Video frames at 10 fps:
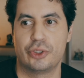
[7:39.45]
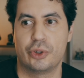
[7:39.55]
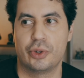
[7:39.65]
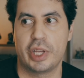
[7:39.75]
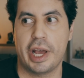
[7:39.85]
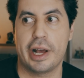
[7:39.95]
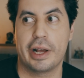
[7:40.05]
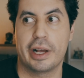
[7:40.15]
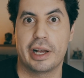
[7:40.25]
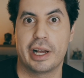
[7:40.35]
So
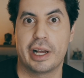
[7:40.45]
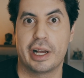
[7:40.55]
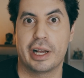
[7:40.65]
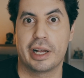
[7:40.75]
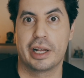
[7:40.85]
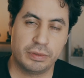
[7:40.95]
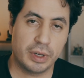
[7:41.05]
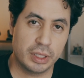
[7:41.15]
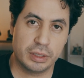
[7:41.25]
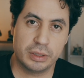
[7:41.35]
yeah,
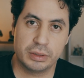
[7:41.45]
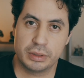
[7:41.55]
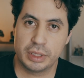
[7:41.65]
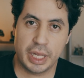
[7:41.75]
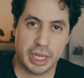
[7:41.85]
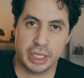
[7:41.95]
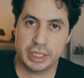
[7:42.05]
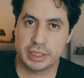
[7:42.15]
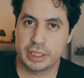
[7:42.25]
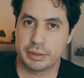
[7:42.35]
follow,
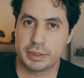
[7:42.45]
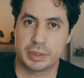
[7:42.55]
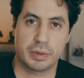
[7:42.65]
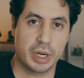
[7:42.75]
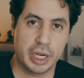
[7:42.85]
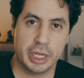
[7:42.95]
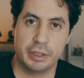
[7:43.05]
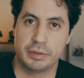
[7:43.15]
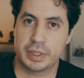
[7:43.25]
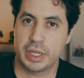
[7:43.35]
like,
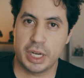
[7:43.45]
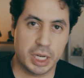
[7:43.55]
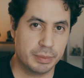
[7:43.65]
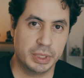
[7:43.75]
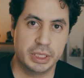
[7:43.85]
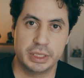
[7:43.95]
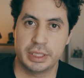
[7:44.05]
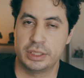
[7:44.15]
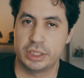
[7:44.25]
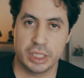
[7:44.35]
subscribe, comment,
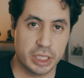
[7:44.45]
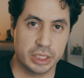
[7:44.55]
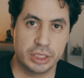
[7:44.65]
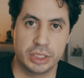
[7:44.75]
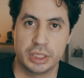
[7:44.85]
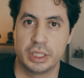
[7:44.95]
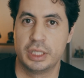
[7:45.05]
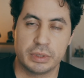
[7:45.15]
judge,